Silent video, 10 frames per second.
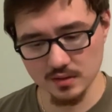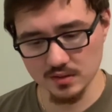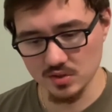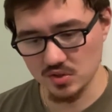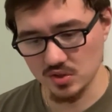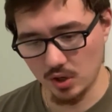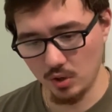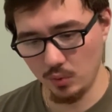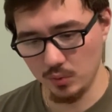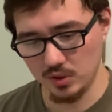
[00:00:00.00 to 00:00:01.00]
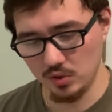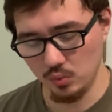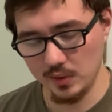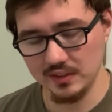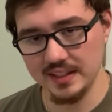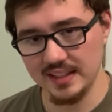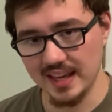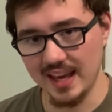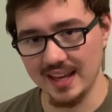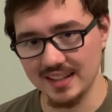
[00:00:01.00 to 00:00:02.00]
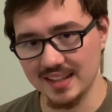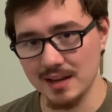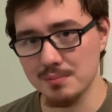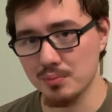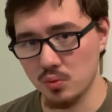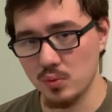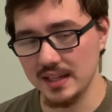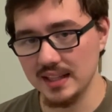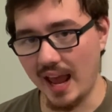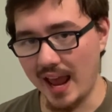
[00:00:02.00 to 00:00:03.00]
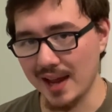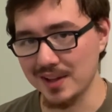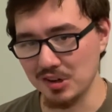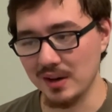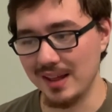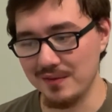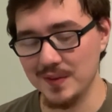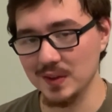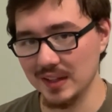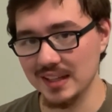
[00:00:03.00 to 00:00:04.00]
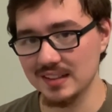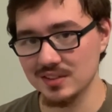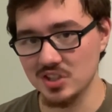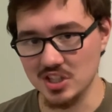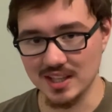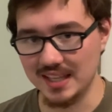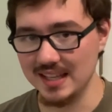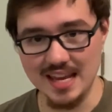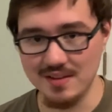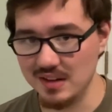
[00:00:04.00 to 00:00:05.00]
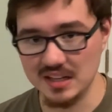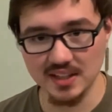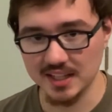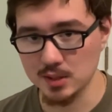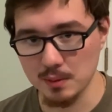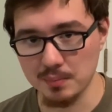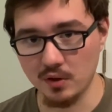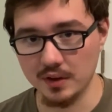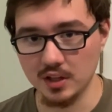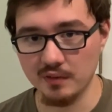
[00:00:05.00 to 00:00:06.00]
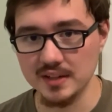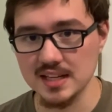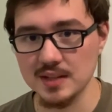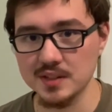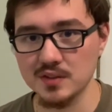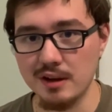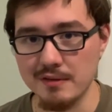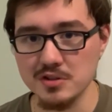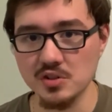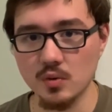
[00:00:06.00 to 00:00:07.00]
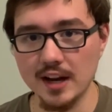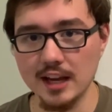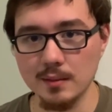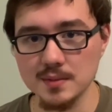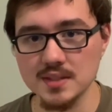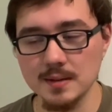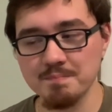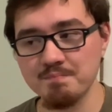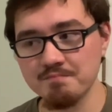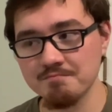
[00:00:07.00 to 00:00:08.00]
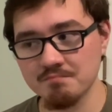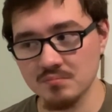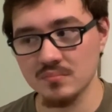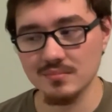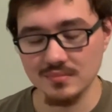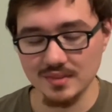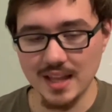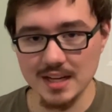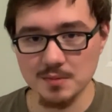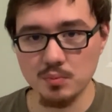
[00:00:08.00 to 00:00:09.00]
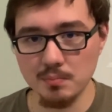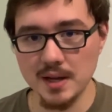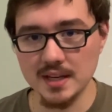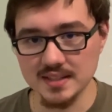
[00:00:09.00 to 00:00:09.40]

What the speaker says: So you really can get pretty accurate, I feel like. Just like even in like spitballing, if I say something's 500 grams, that makes